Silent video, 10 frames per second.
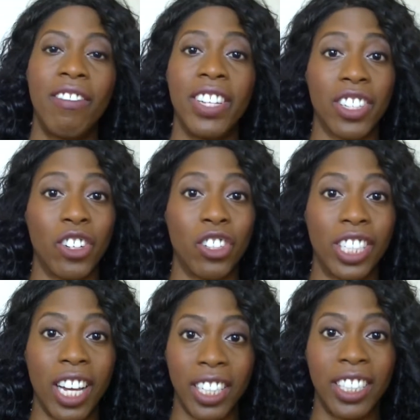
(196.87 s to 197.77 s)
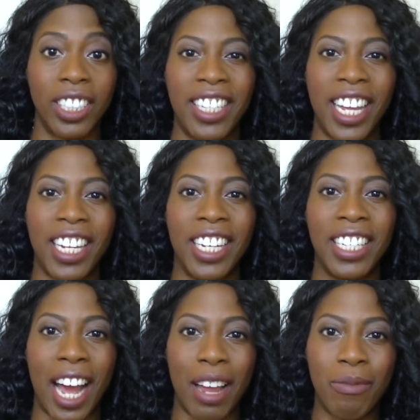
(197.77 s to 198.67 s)
physical touch, taking
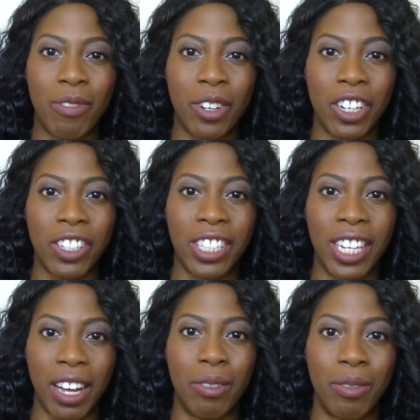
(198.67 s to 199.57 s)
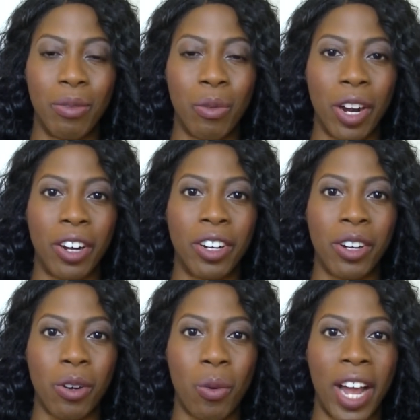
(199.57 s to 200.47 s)
time for yourself where
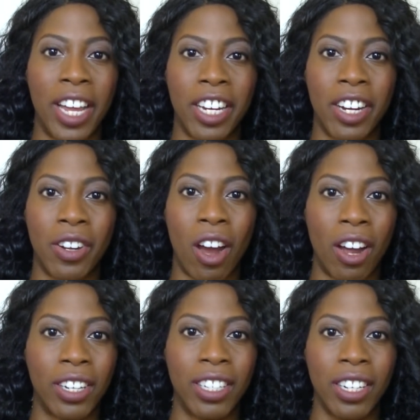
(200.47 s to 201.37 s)
you're quiet, you're not